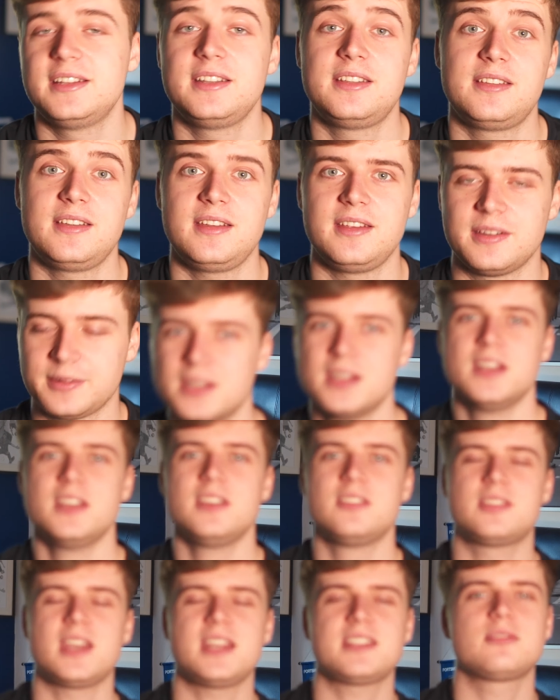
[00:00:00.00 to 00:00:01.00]
let's see.
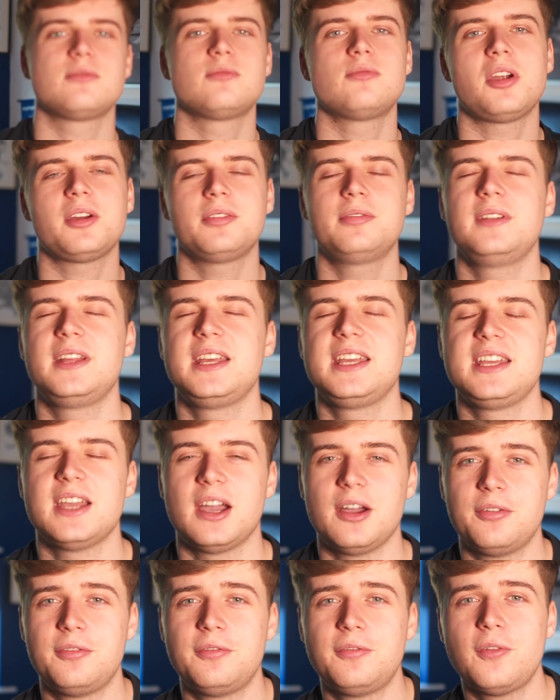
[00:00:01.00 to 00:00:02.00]
So that's roughly
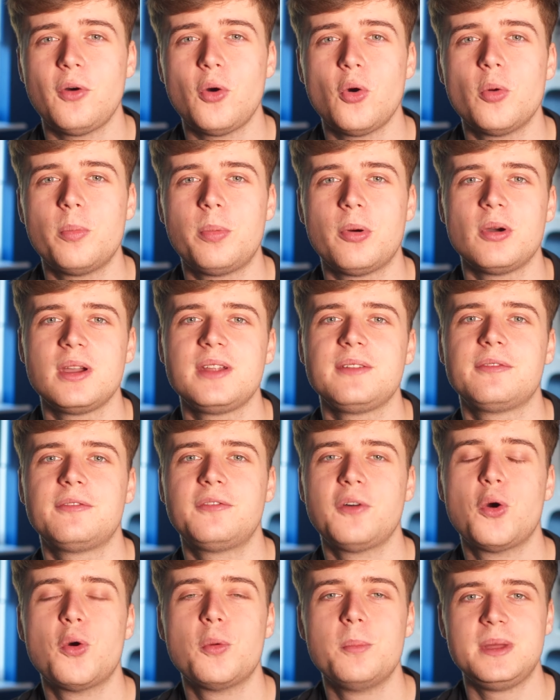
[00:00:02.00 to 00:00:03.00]
a
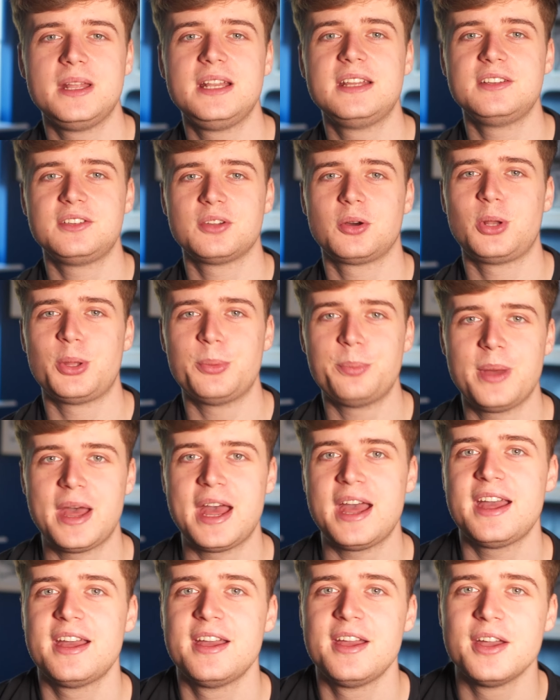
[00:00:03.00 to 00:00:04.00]
$4.4 million
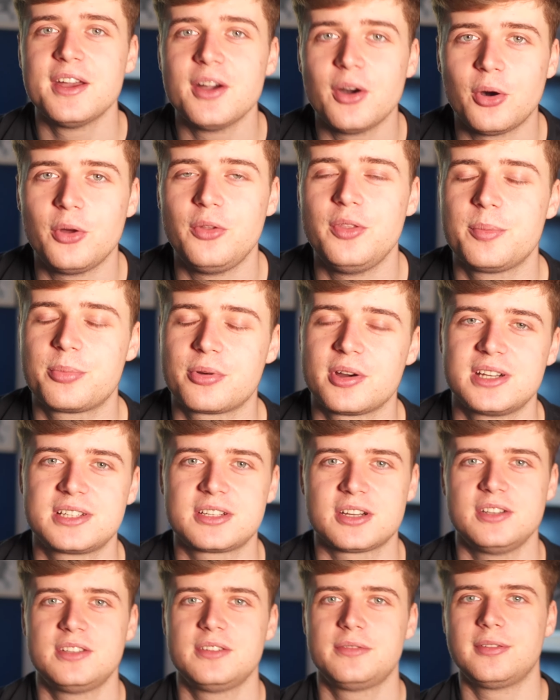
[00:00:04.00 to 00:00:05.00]
bet on the price
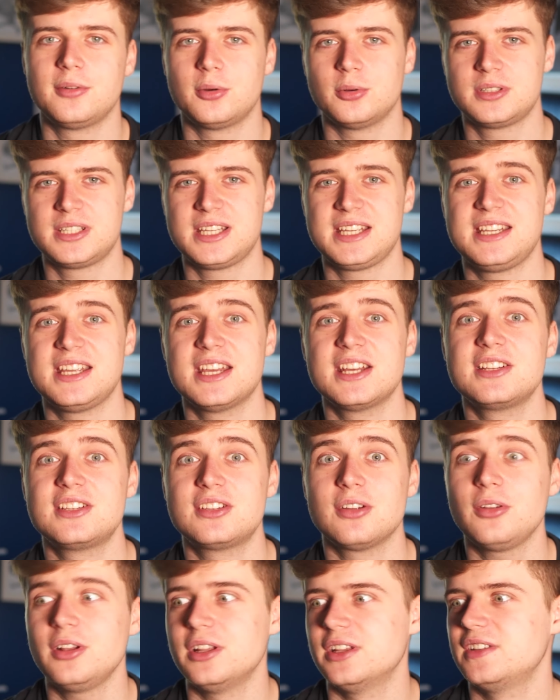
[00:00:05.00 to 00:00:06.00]
going to
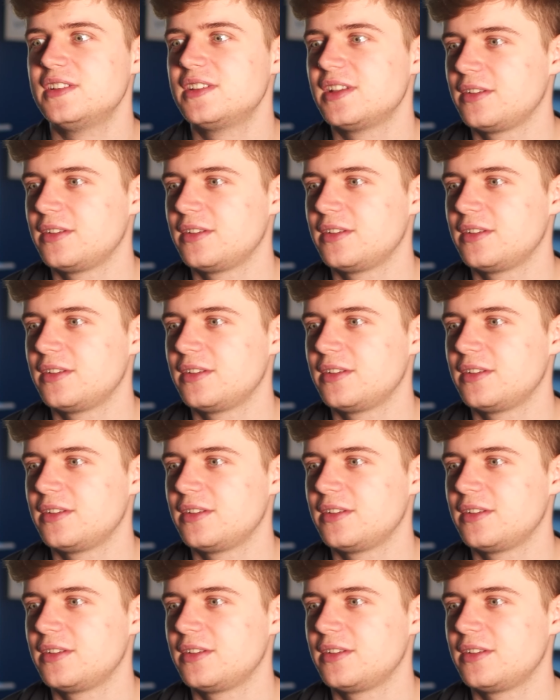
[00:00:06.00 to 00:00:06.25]
$40.